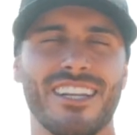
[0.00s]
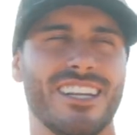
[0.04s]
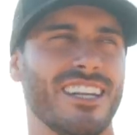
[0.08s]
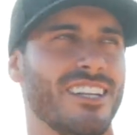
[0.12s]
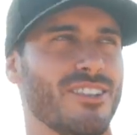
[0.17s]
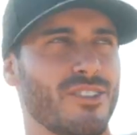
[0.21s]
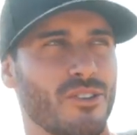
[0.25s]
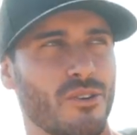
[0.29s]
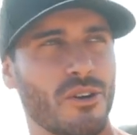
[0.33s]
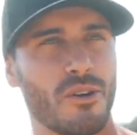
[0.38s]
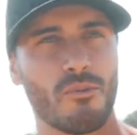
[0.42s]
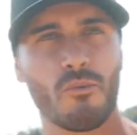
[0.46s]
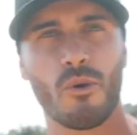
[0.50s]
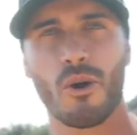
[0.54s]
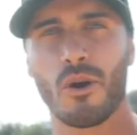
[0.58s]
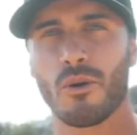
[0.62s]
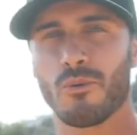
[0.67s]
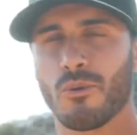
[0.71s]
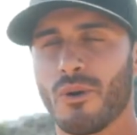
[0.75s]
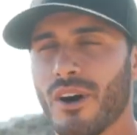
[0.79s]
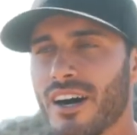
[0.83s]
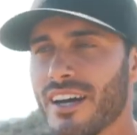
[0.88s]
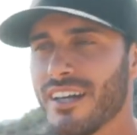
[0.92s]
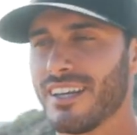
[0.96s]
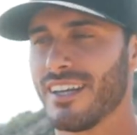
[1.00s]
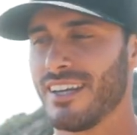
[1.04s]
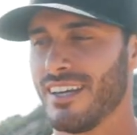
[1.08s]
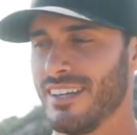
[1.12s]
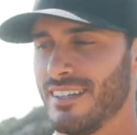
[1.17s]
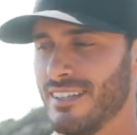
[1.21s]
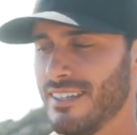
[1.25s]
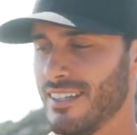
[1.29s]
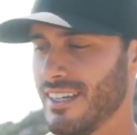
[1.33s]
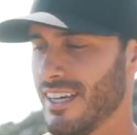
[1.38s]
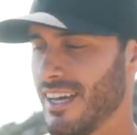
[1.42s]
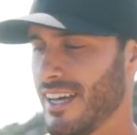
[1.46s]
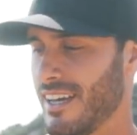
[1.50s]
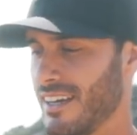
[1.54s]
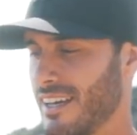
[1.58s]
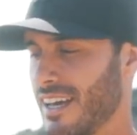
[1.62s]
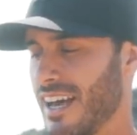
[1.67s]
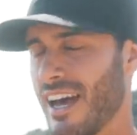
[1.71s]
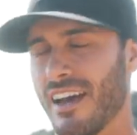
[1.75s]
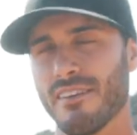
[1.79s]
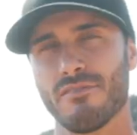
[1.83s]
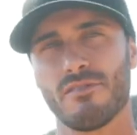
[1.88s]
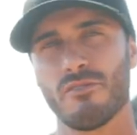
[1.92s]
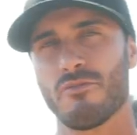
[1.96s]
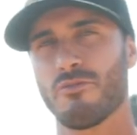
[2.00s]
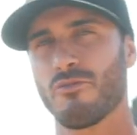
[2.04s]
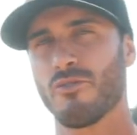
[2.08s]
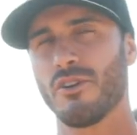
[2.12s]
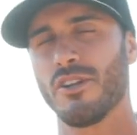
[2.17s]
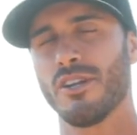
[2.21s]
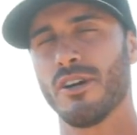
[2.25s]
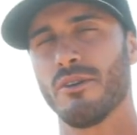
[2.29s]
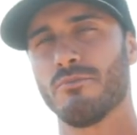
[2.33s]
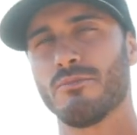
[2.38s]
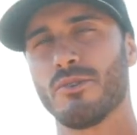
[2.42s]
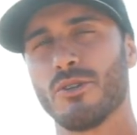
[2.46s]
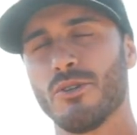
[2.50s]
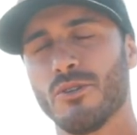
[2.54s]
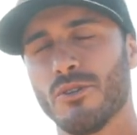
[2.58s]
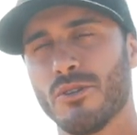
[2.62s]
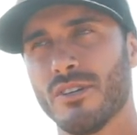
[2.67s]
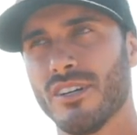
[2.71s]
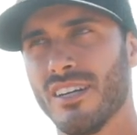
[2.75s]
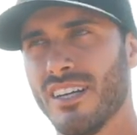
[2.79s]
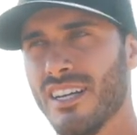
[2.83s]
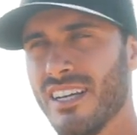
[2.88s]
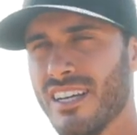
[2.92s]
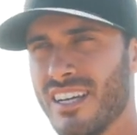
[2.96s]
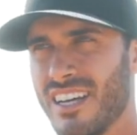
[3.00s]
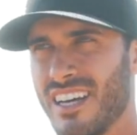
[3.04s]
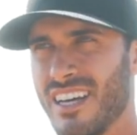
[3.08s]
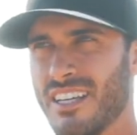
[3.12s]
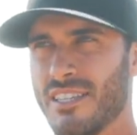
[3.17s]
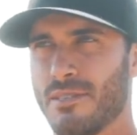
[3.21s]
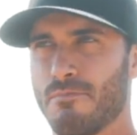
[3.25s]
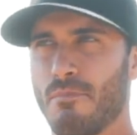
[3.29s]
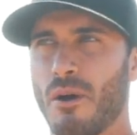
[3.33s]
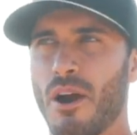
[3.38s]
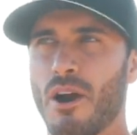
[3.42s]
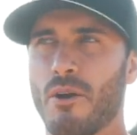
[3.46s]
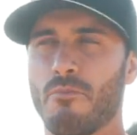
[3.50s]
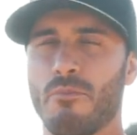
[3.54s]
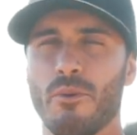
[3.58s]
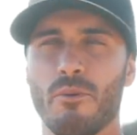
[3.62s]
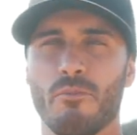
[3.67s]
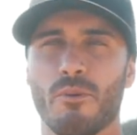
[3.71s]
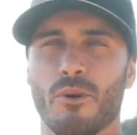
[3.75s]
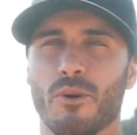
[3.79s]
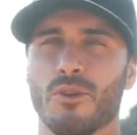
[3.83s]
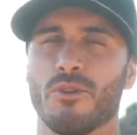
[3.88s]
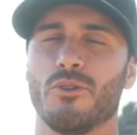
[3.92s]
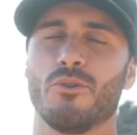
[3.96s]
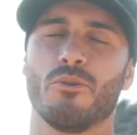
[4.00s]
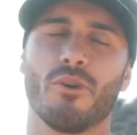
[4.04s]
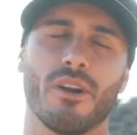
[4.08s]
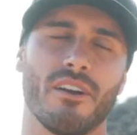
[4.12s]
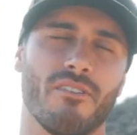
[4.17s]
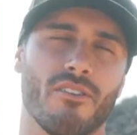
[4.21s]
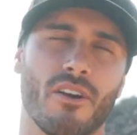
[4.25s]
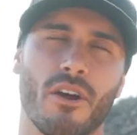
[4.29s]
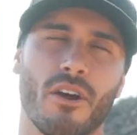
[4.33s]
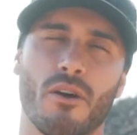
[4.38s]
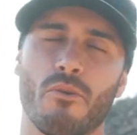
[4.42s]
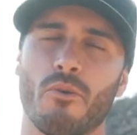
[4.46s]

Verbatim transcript: didn't do it worldwide, and yeah, I have the freedom to inspire people, do whatever I